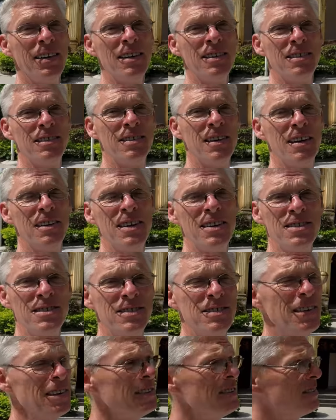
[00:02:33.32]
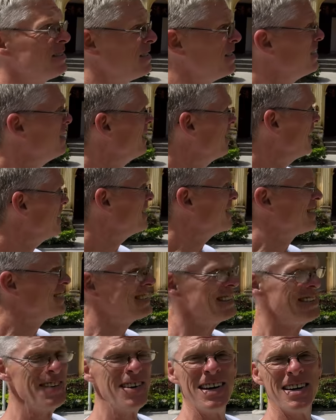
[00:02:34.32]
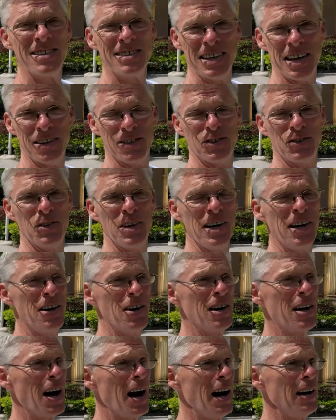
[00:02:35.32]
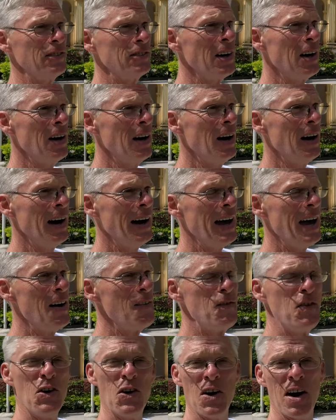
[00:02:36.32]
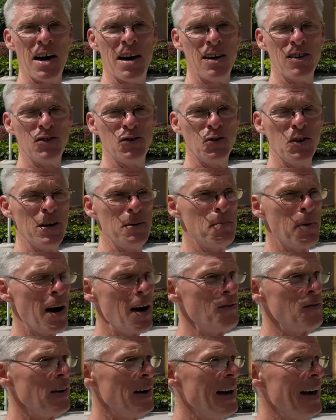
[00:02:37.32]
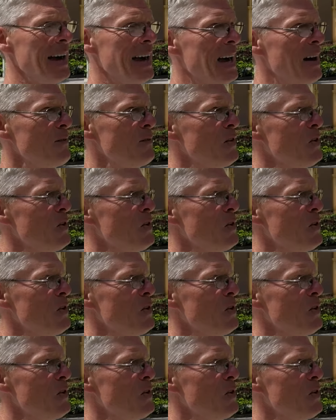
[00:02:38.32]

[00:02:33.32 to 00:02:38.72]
this like serious history here, guys. If you're a history buff, if